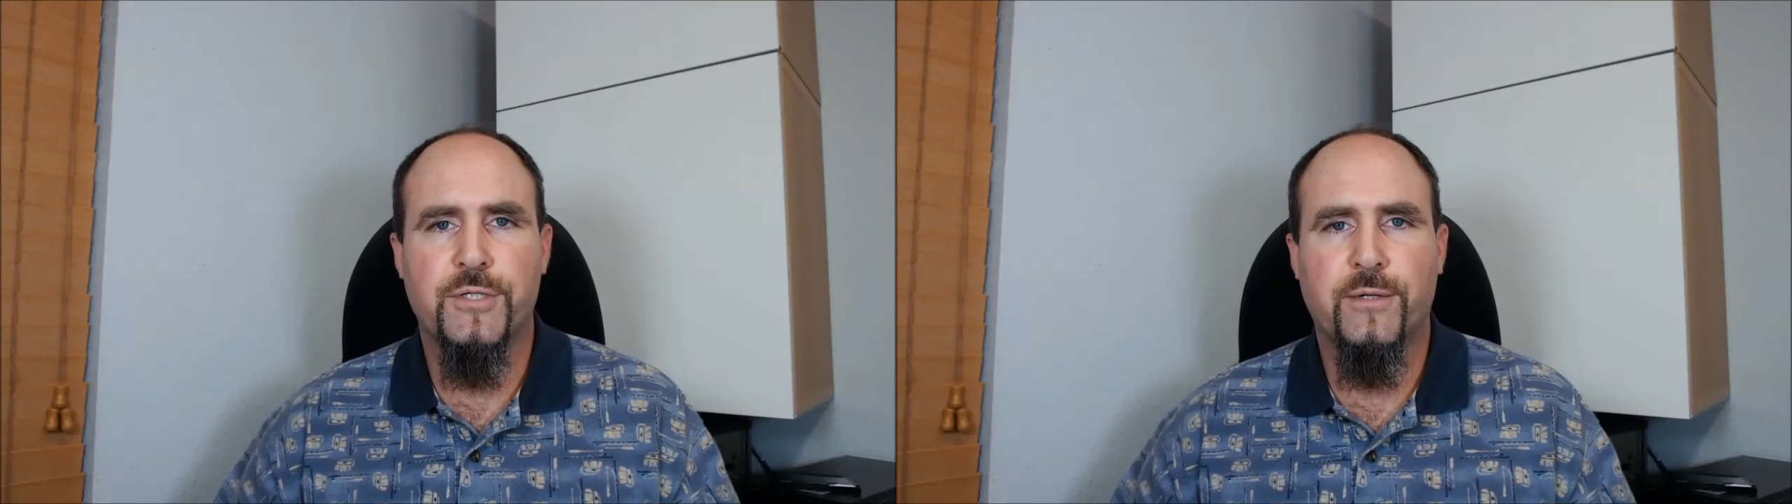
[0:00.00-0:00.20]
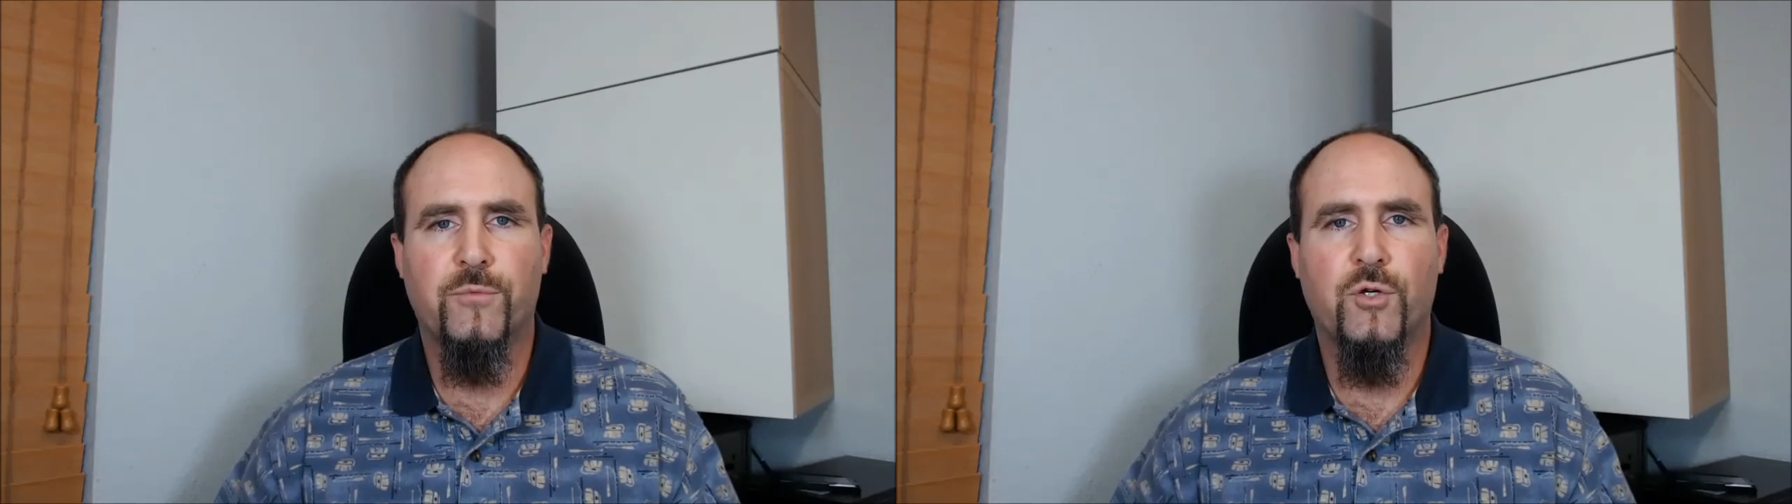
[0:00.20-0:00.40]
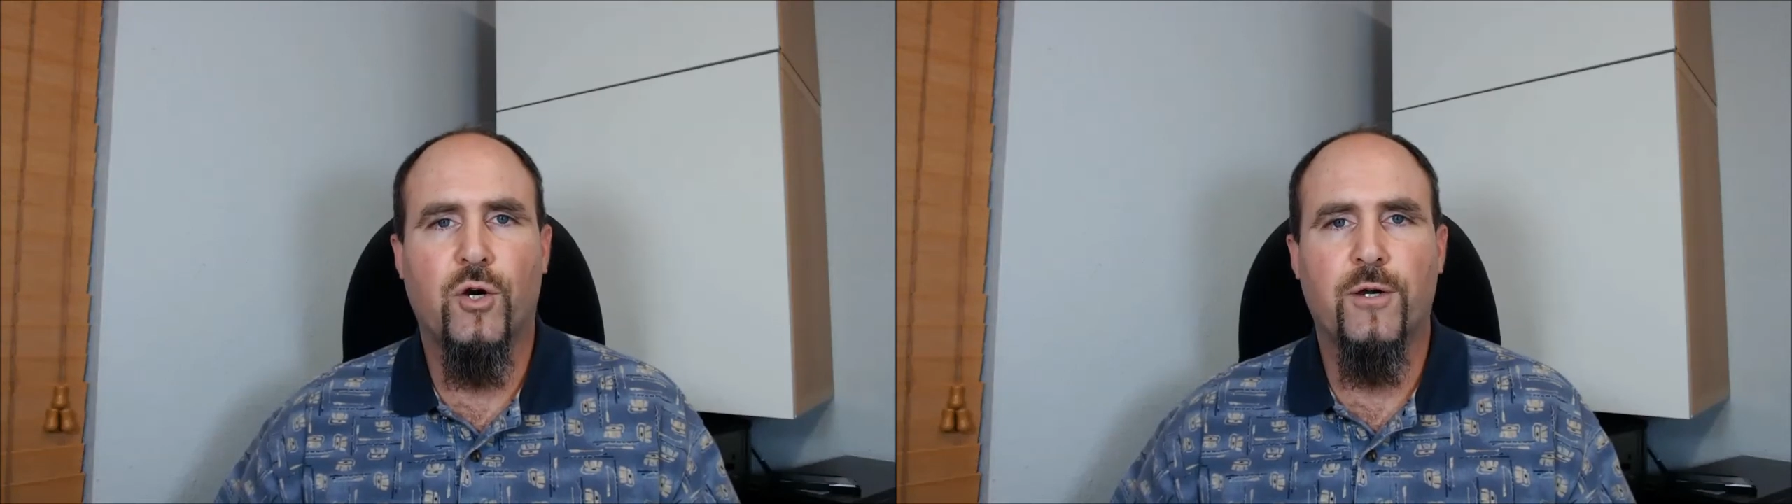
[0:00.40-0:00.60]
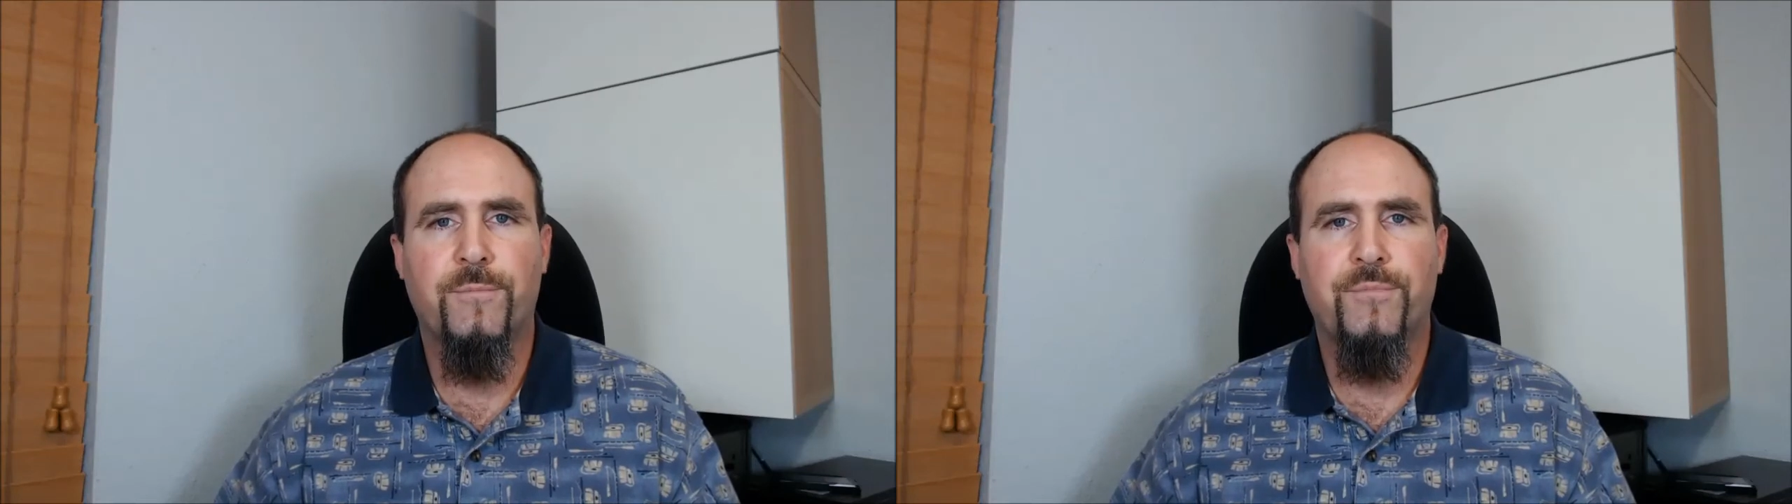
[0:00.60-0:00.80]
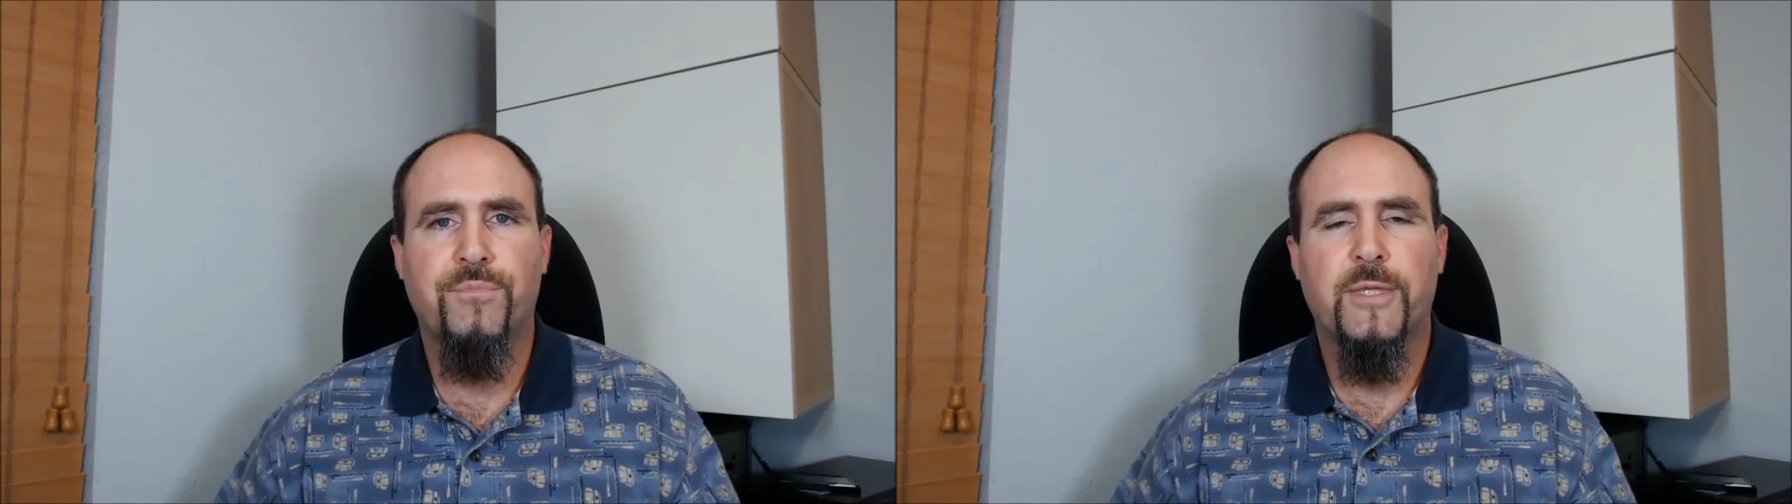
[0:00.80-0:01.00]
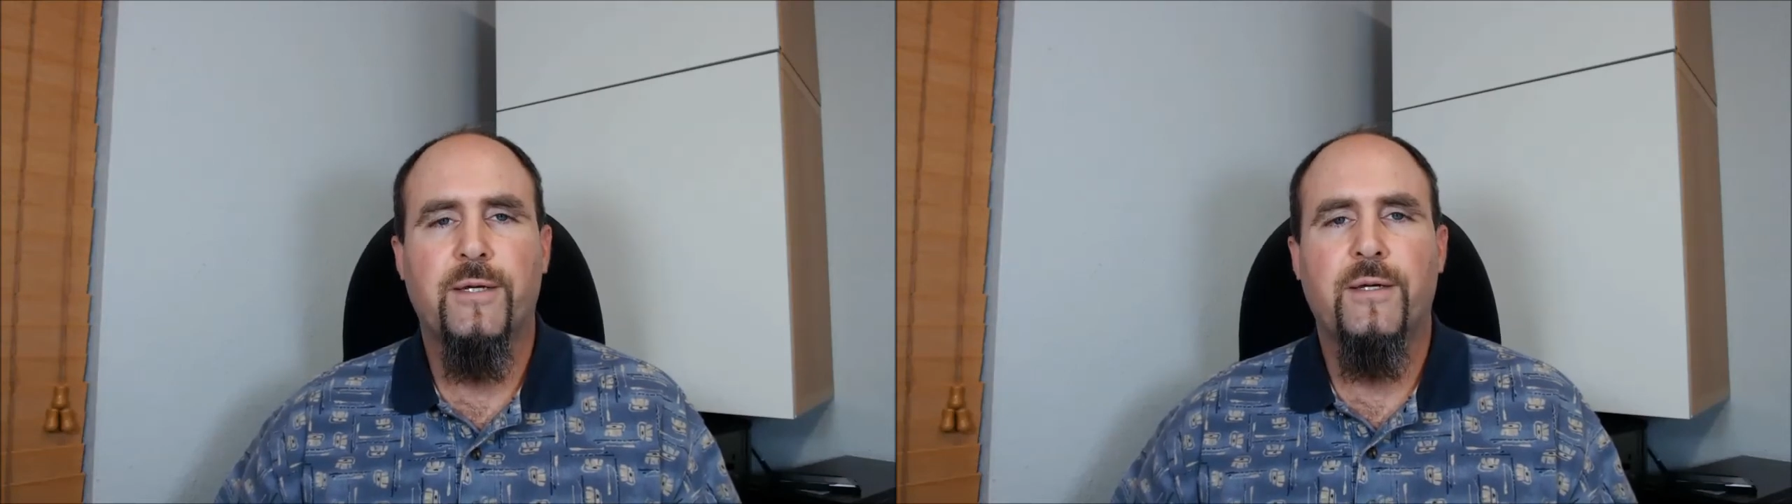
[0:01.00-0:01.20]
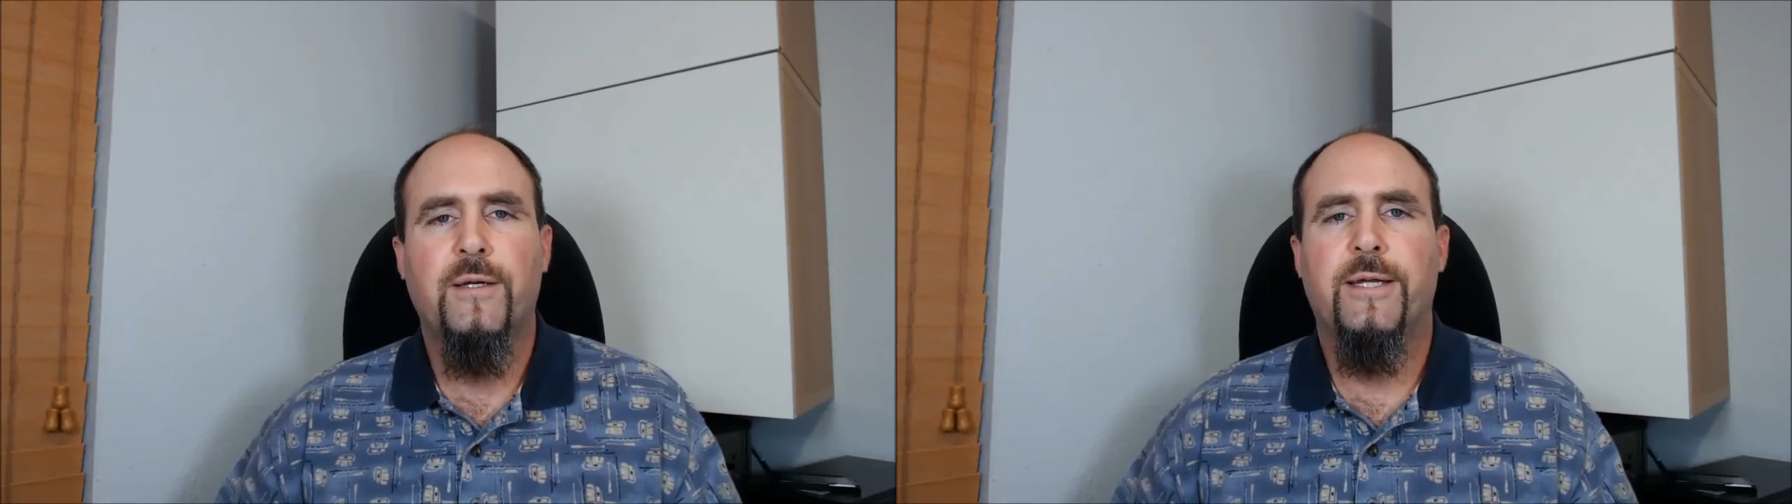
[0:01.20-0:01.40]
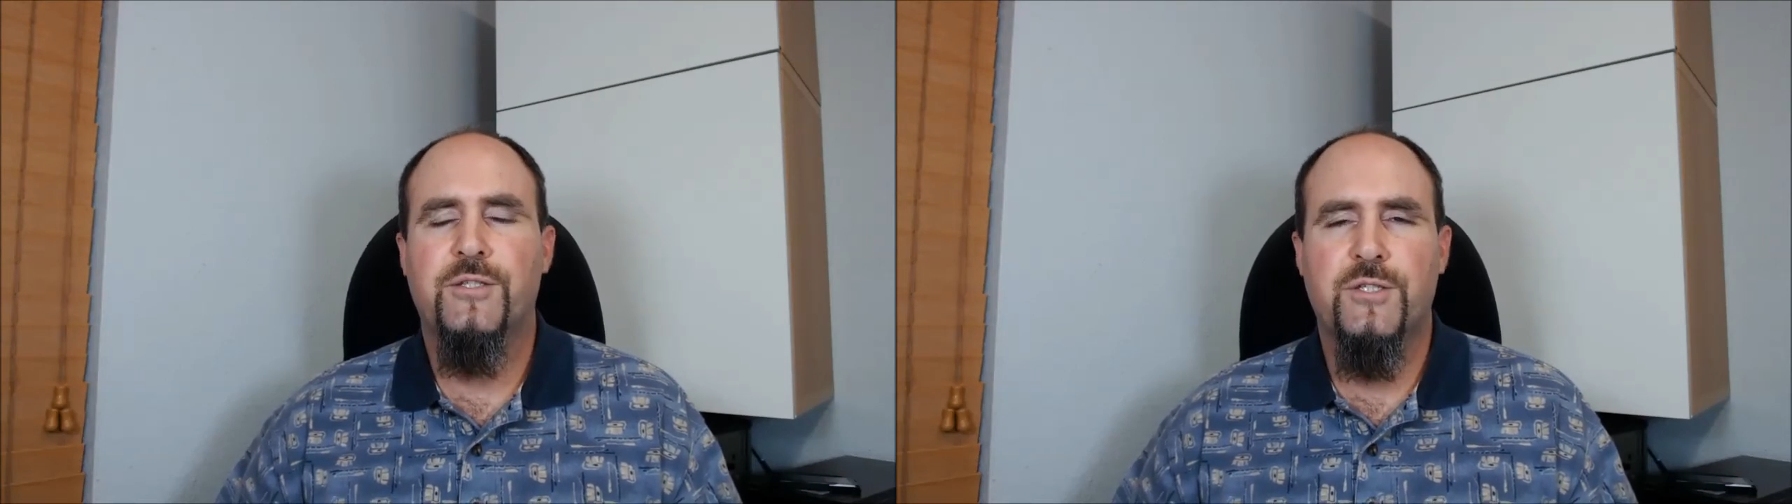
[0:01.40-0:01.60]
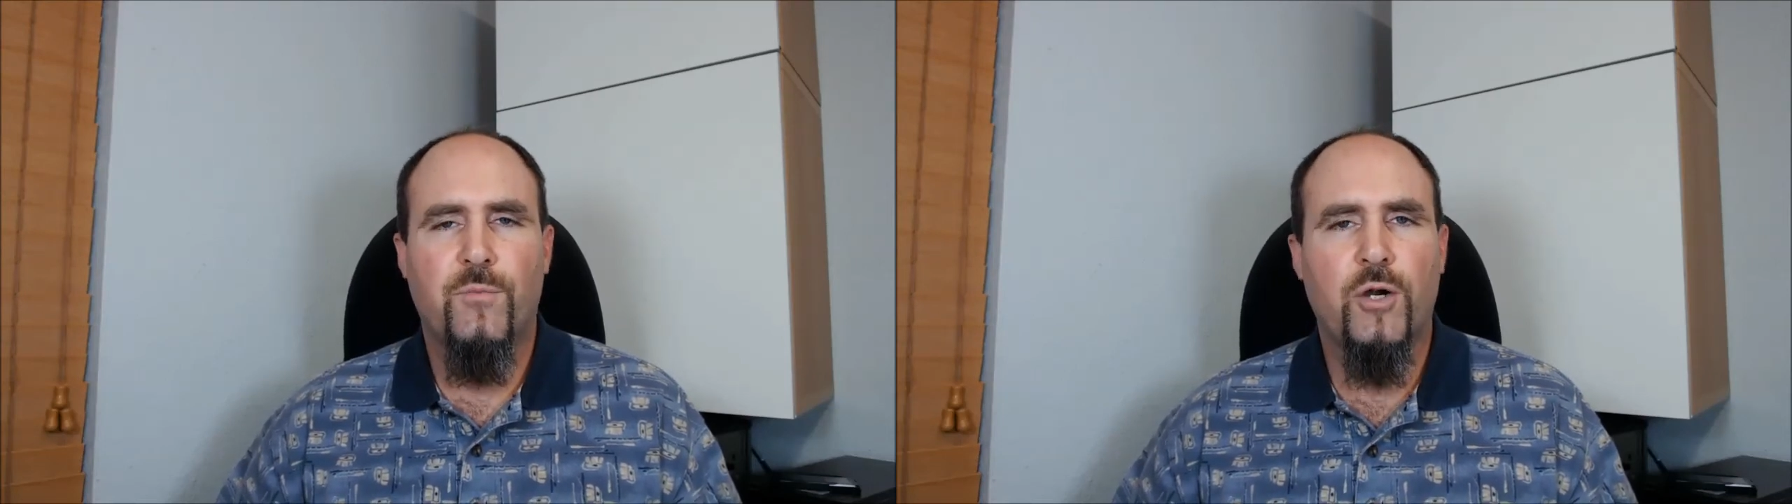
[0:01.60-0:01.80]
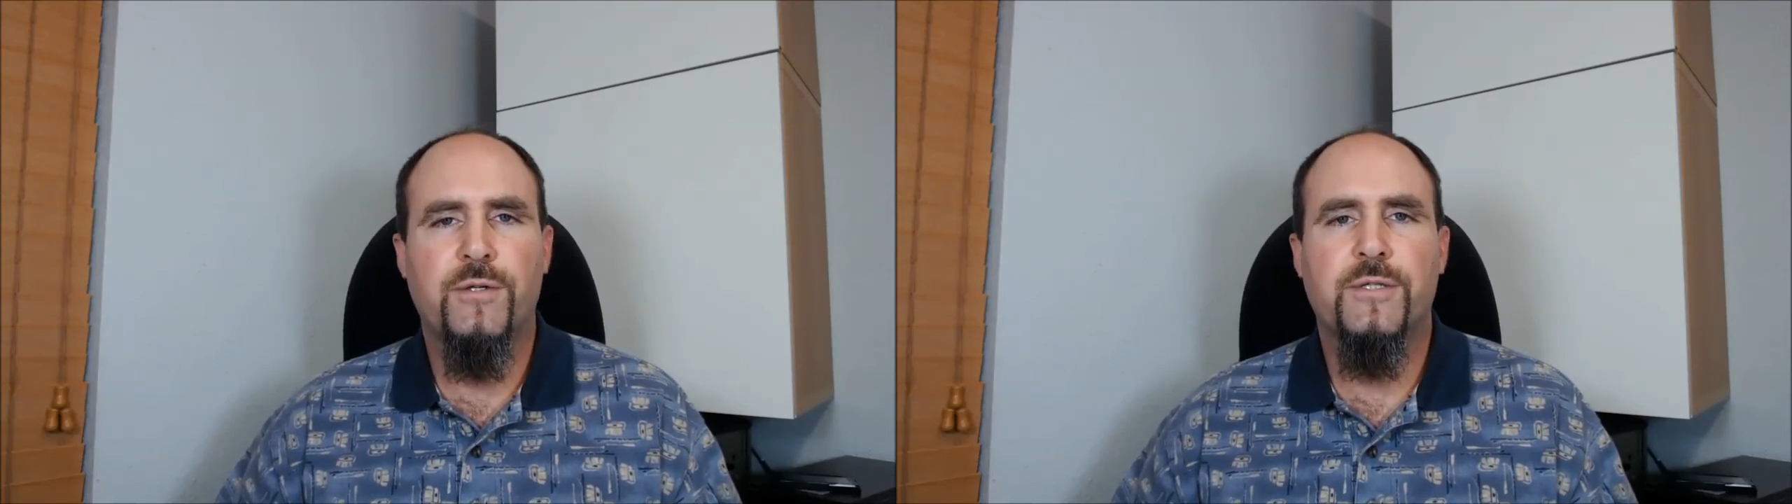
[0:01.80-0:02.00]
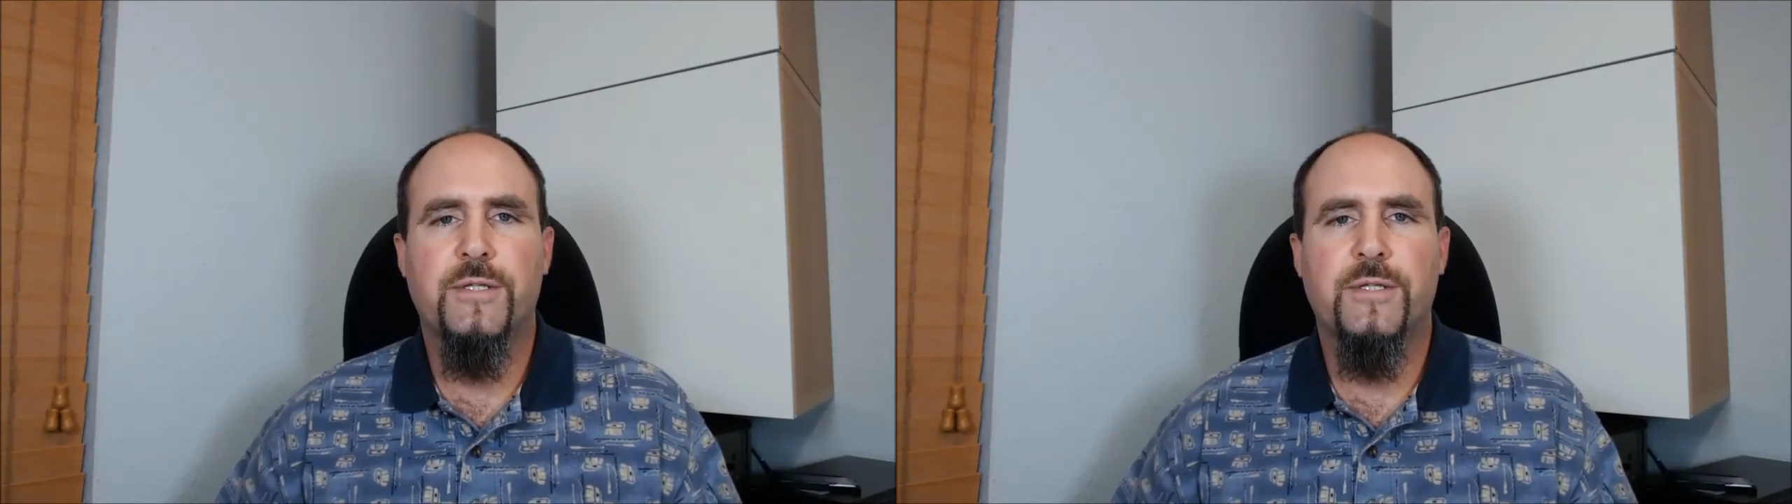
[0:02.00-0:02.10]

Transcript: the same car. It's smart